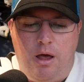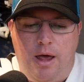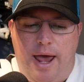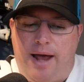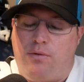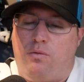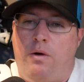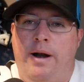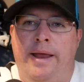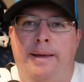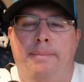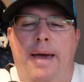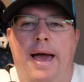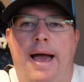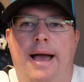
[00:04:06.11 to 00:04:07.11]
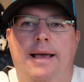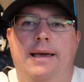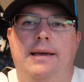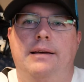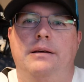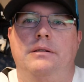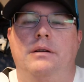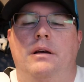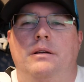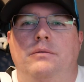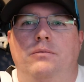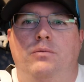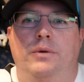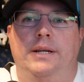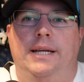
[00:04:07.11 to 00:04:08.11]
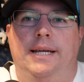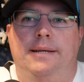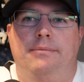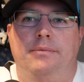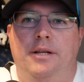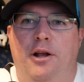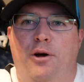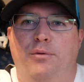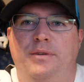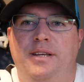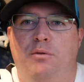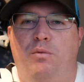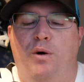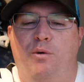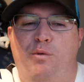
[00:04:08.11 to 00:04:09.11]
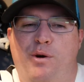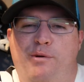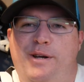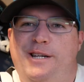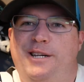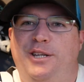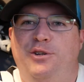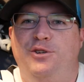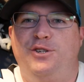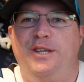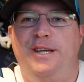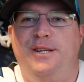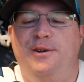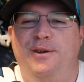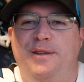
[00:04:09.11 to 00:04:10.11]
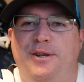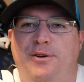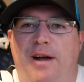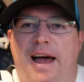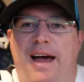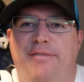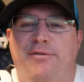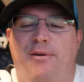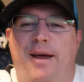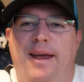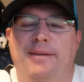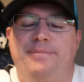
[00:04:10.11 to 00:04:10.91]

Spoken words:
At running back, we did what we usually do in the draft, right?